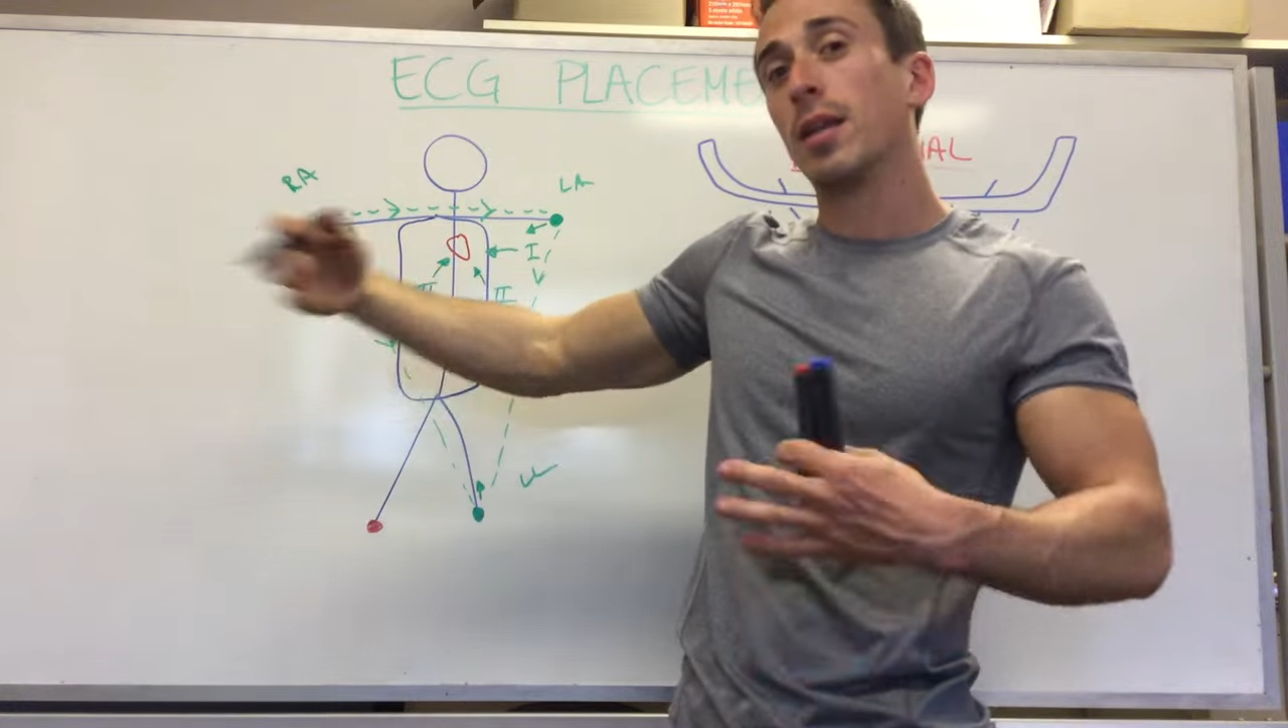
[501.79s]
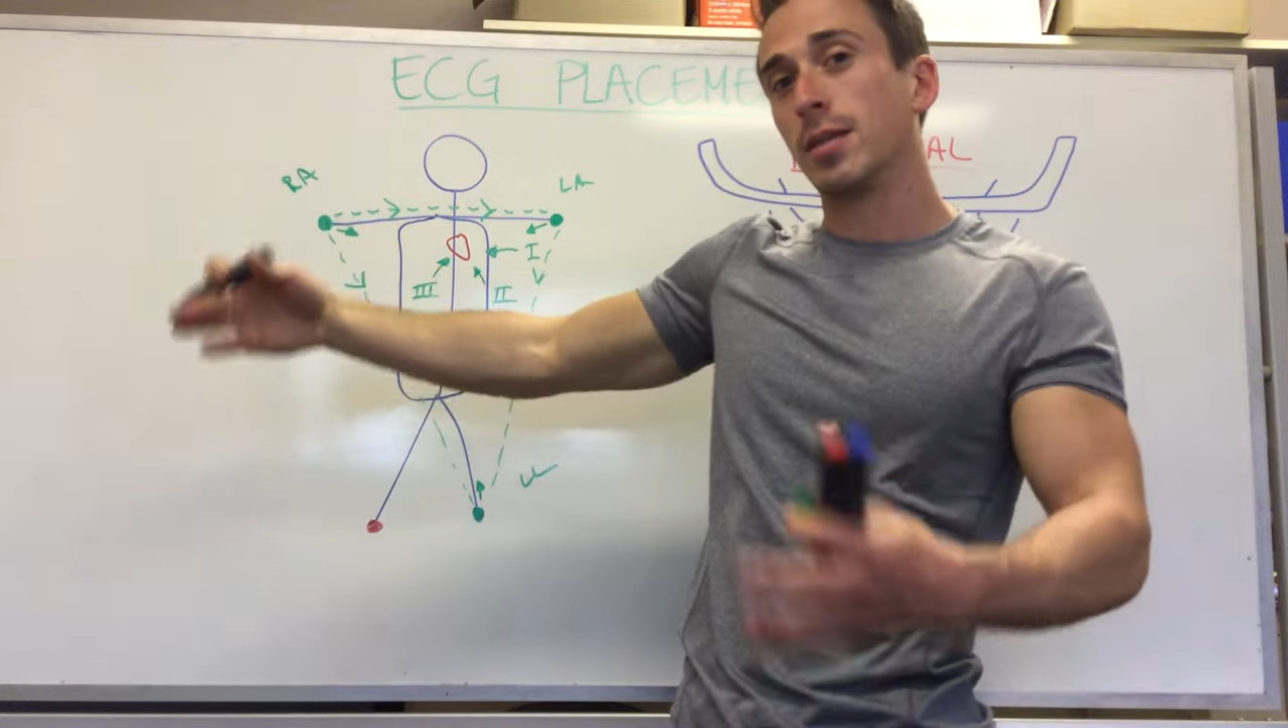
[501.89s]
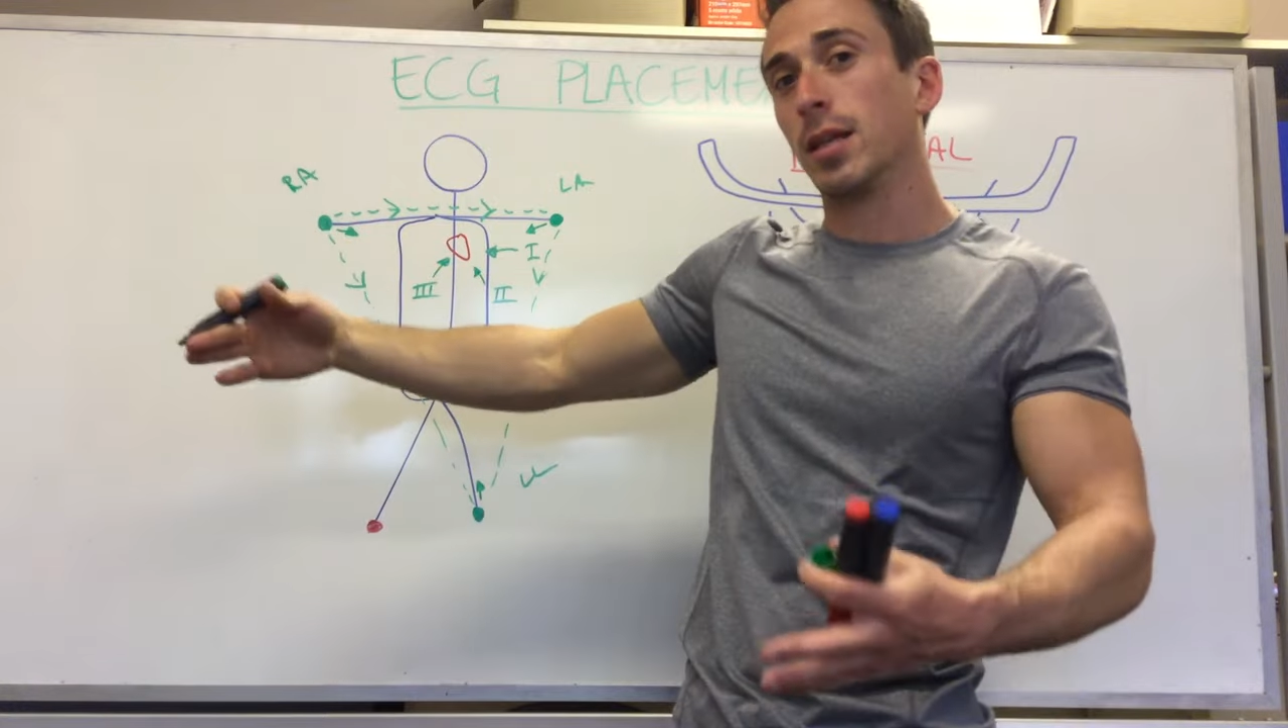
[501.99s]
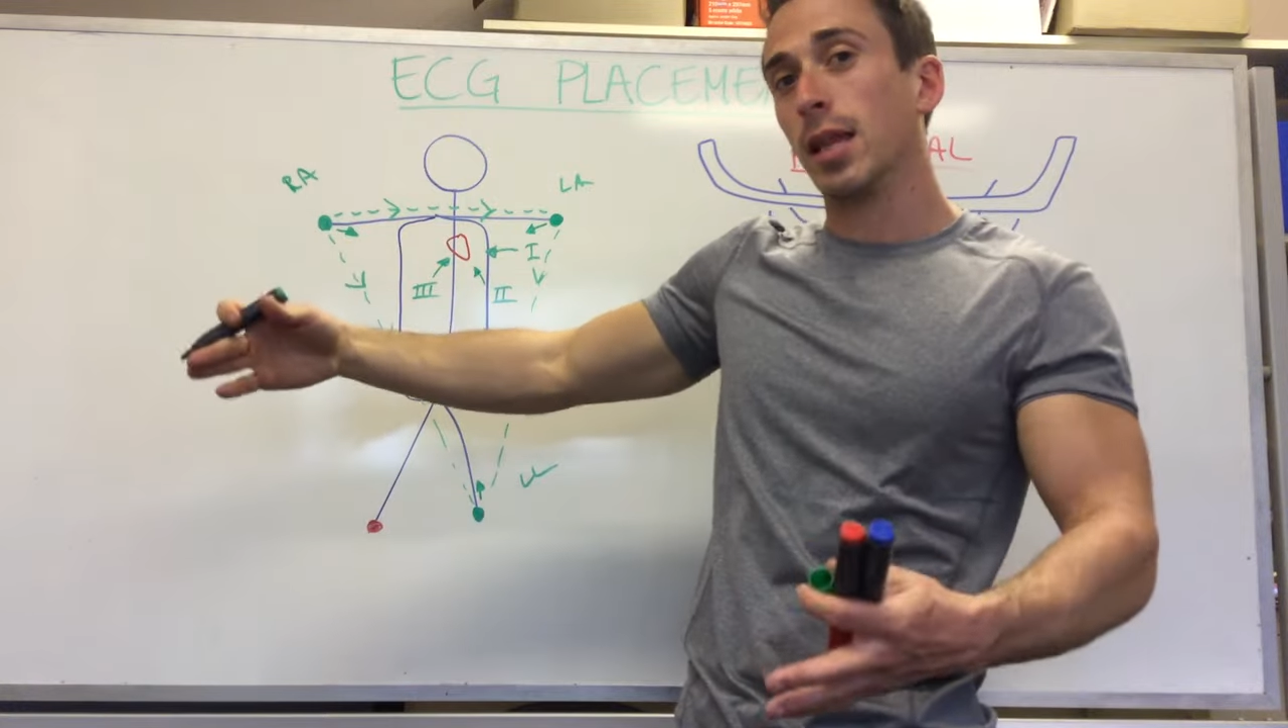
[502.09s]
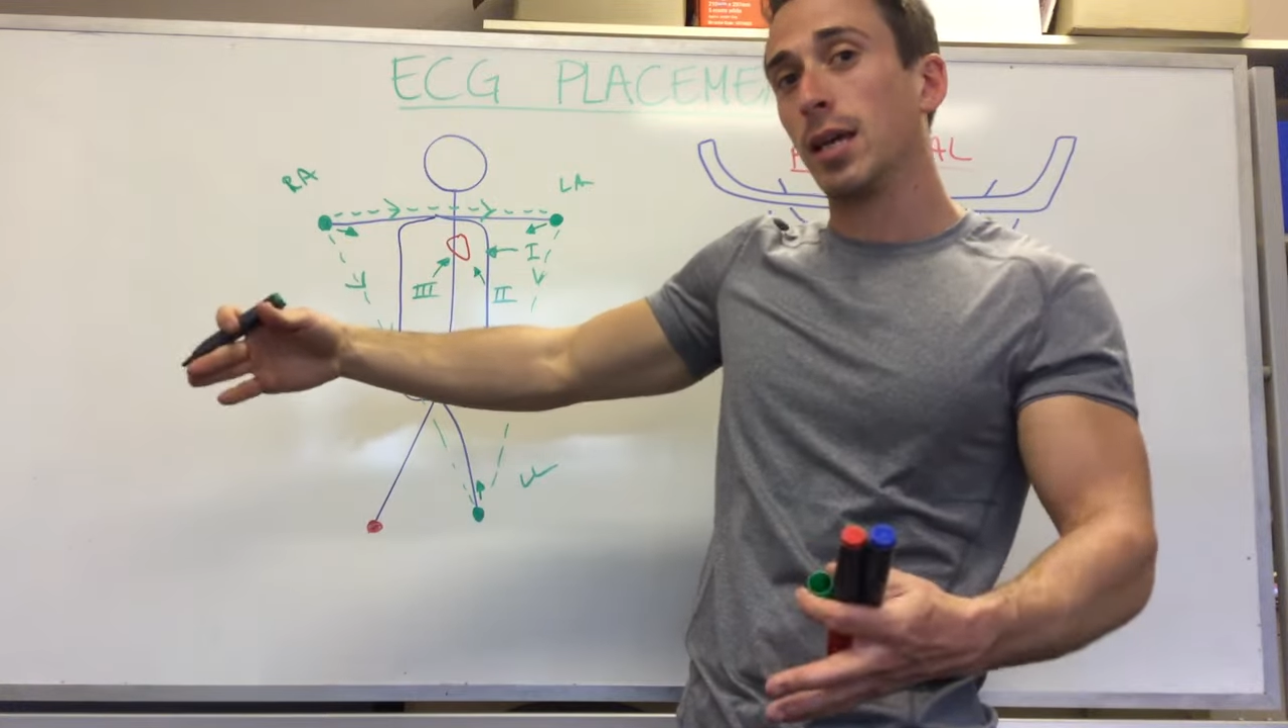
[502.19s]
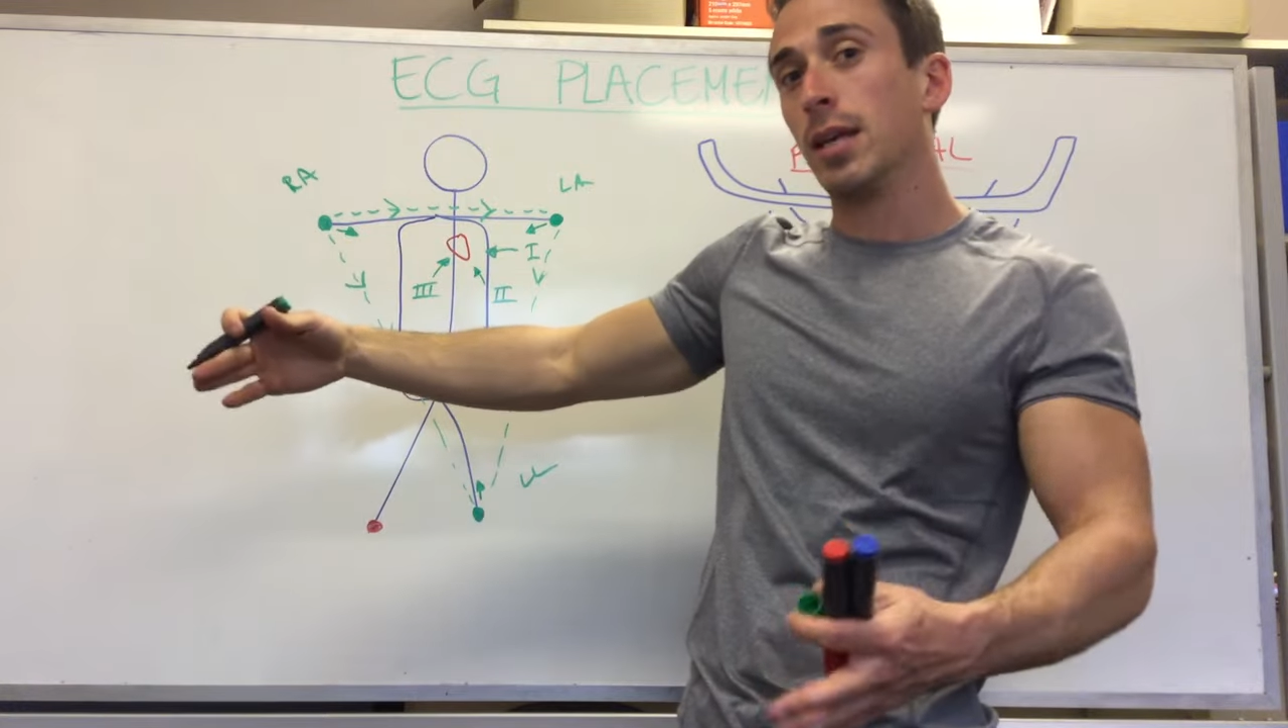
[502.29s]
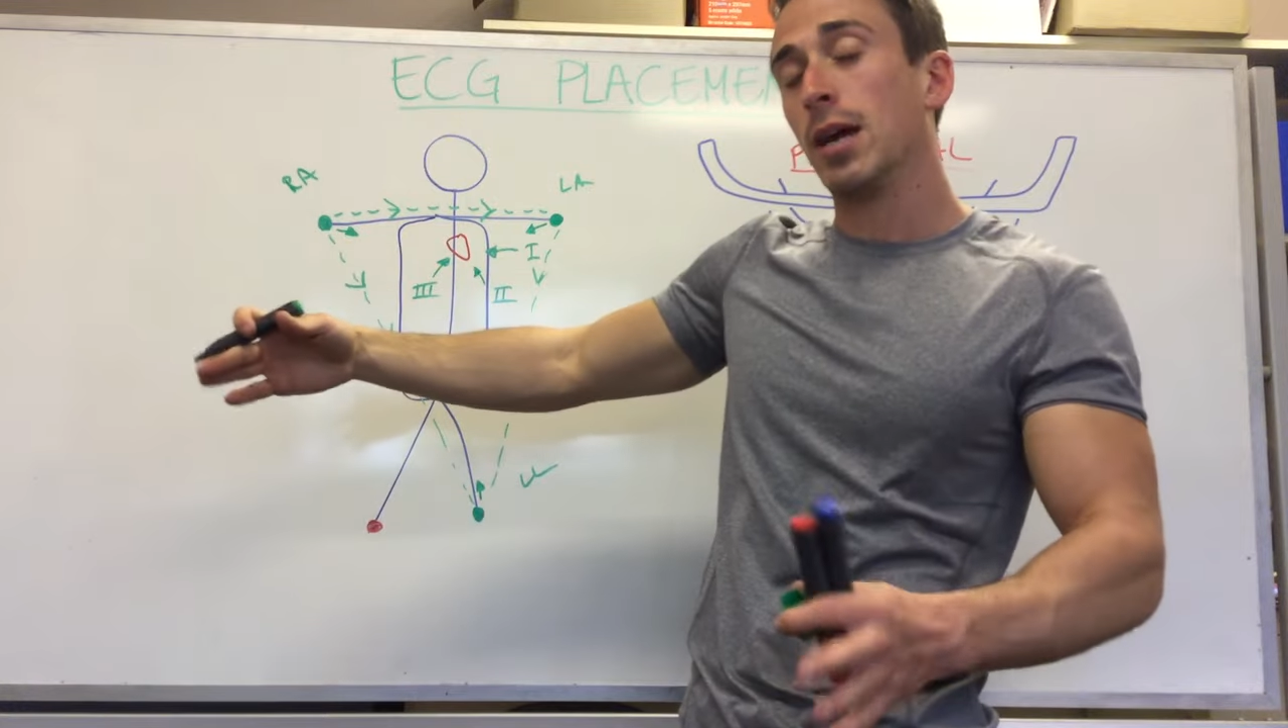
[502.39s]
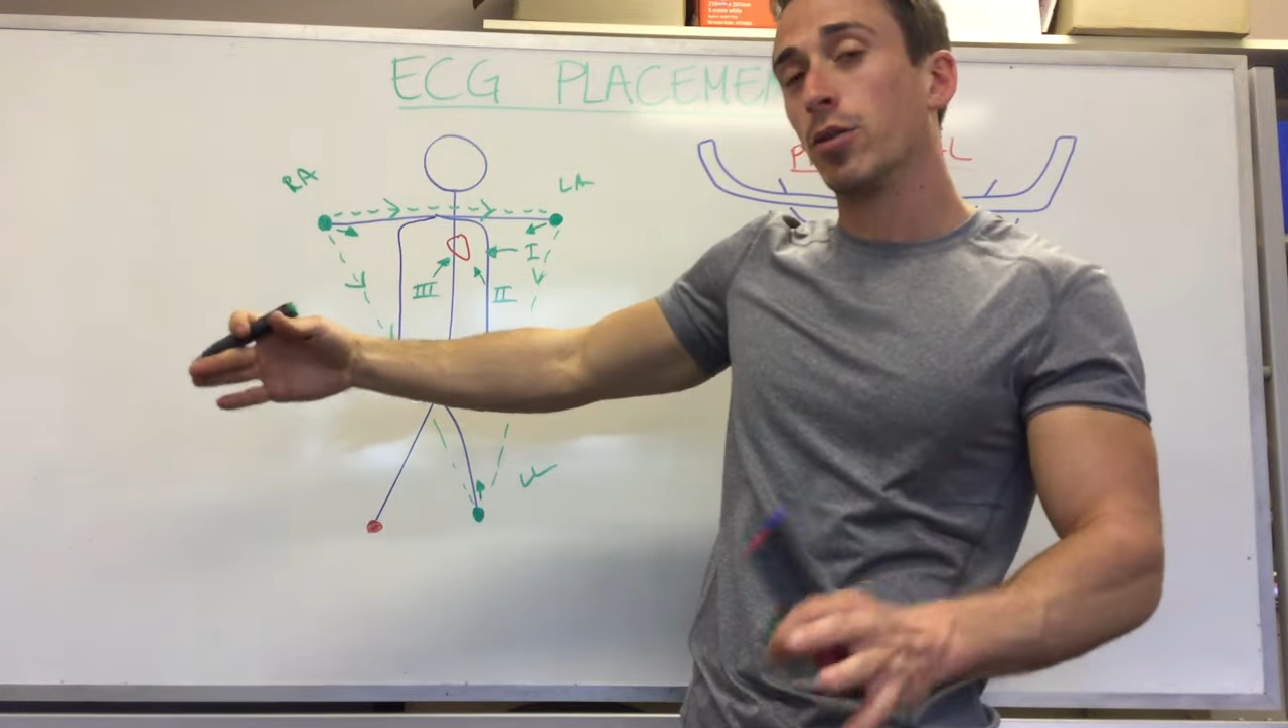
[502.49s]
it's a lead now,